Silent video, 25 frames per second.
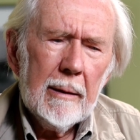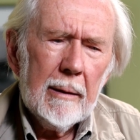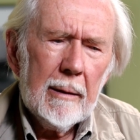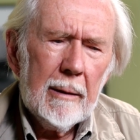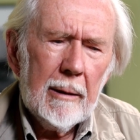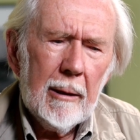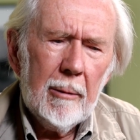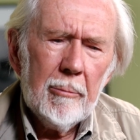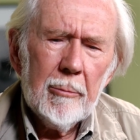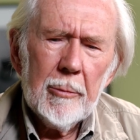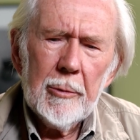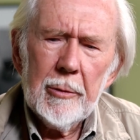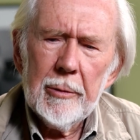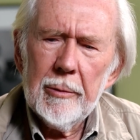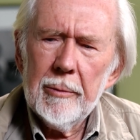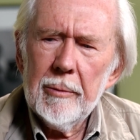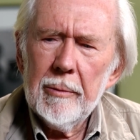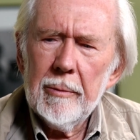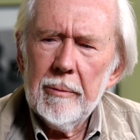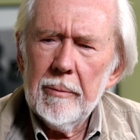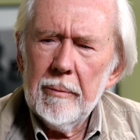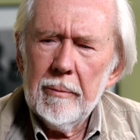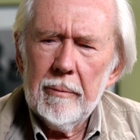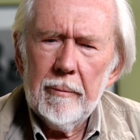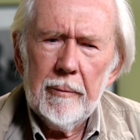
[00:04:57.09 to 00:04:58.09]
come
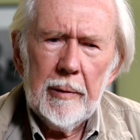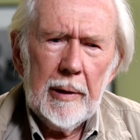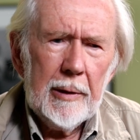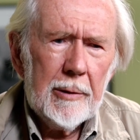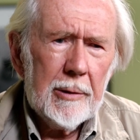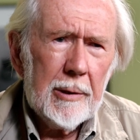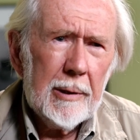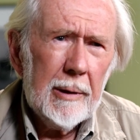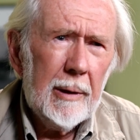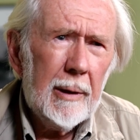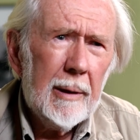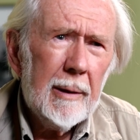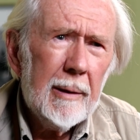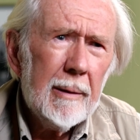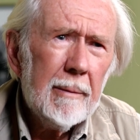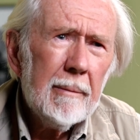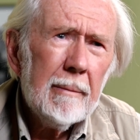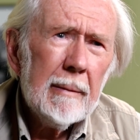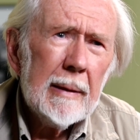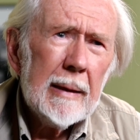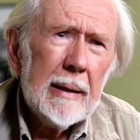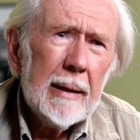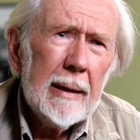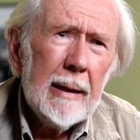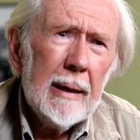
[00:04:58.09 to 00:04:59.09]
to Wetzlar
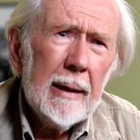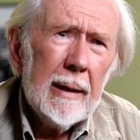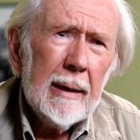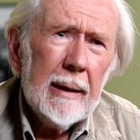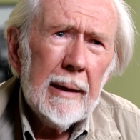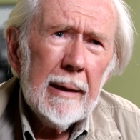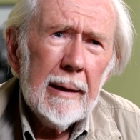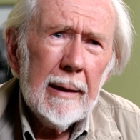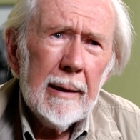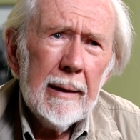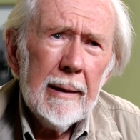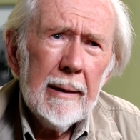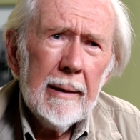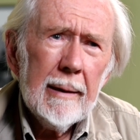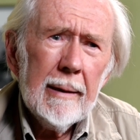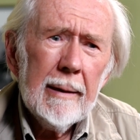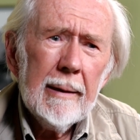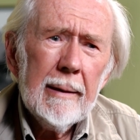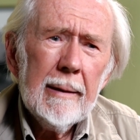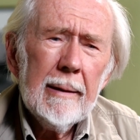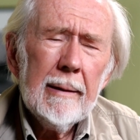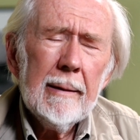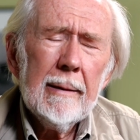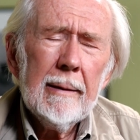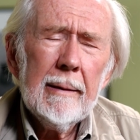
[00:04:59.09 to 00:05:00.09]

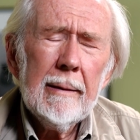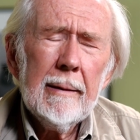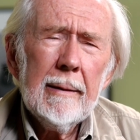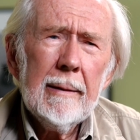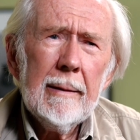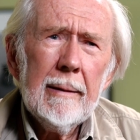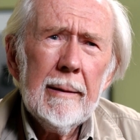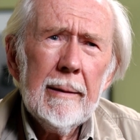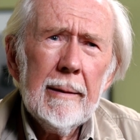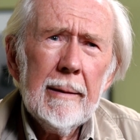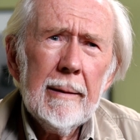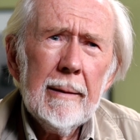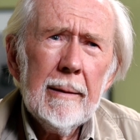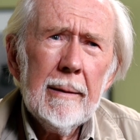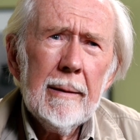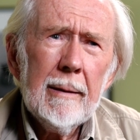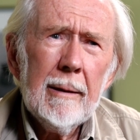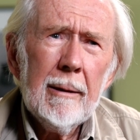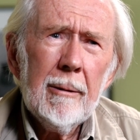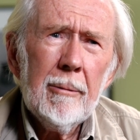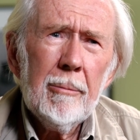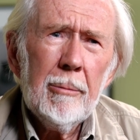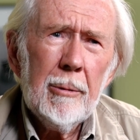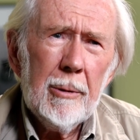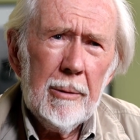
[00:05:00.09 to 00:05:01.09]
and
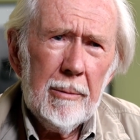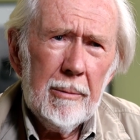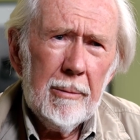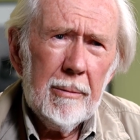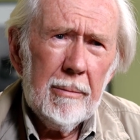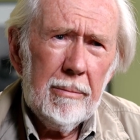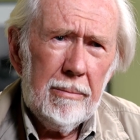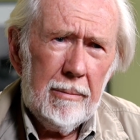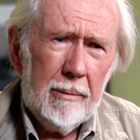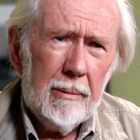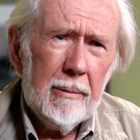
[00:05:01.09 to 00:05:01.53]
I will